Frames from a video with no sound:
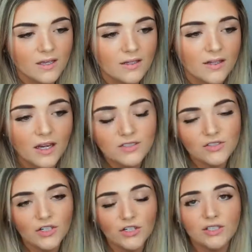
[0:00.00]

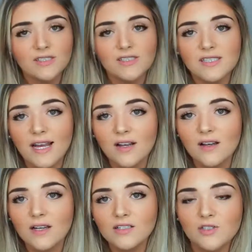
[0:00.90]
nuts are good to snack
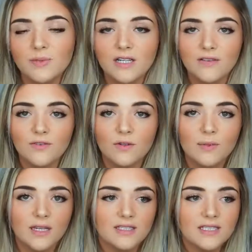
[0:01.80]
on. Just be careful
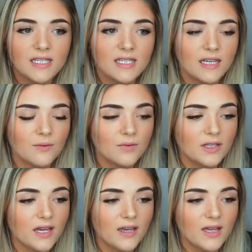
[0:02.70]
because they can get
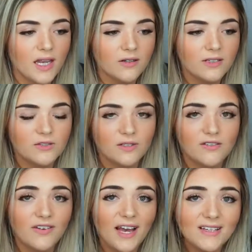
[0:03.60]
really high in calories
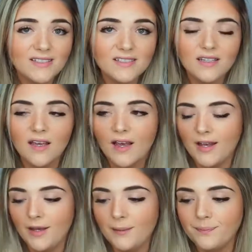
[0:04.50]
really fast.
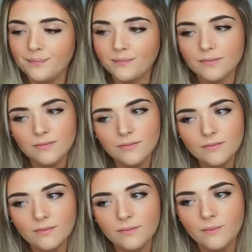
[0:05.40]
Um,
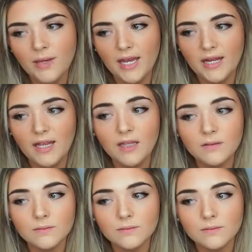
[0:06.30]

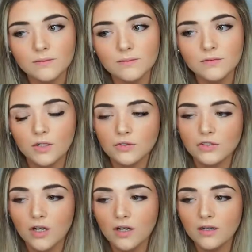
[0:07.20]
Bennett don't
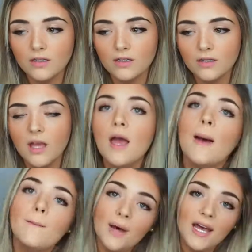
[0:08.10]
start
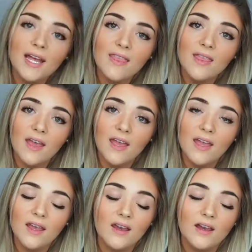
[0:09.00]
but
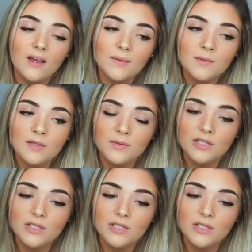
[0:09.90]
they um, can be a